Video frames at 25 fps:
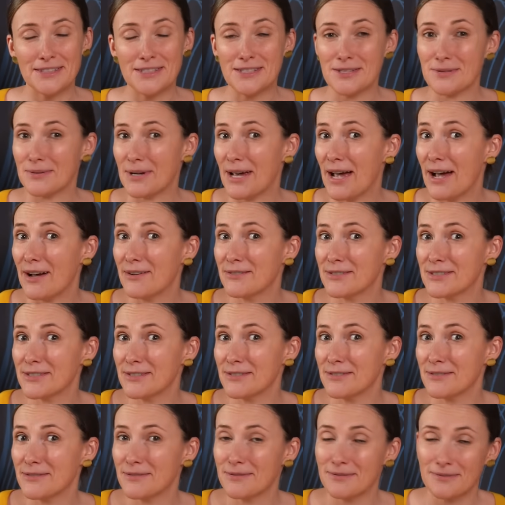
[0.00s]
Do we have
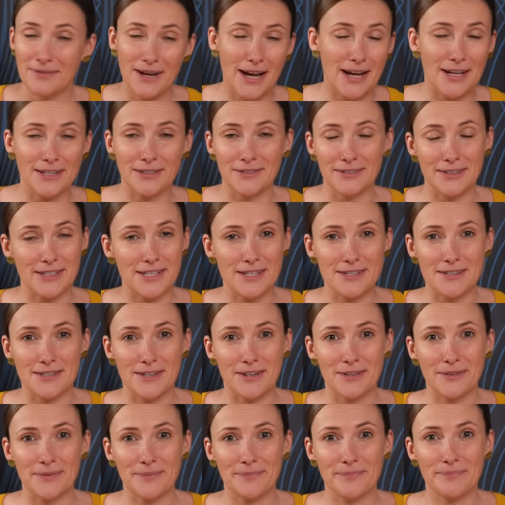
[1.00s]
to? I don't think
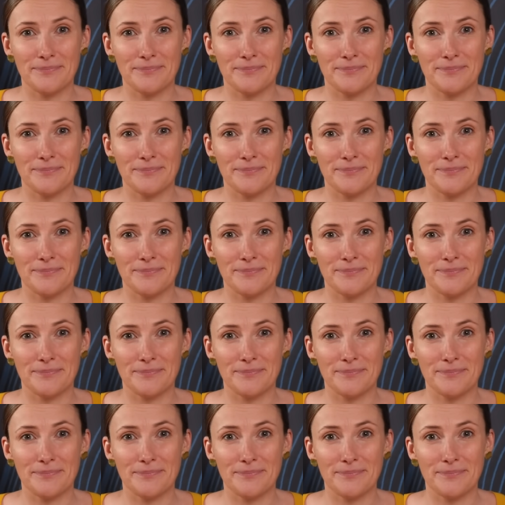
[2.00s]
so.